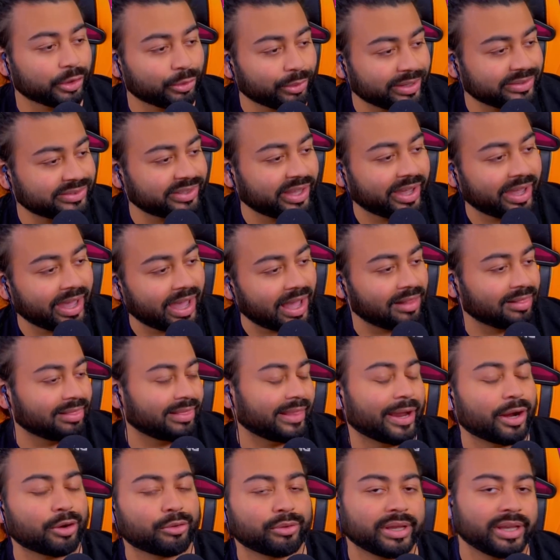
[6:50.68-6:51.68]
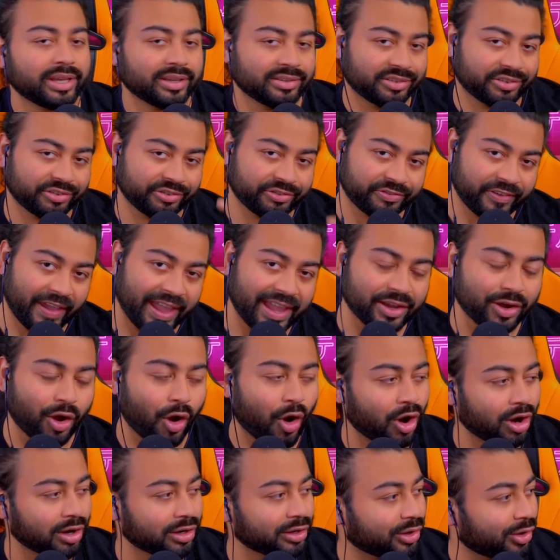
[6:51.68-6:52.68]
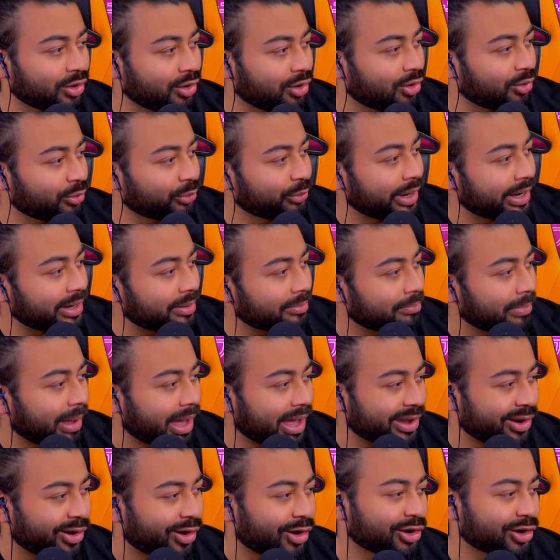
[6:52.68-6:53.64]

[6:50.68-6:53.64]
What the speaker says: There is a hilarious fake article written by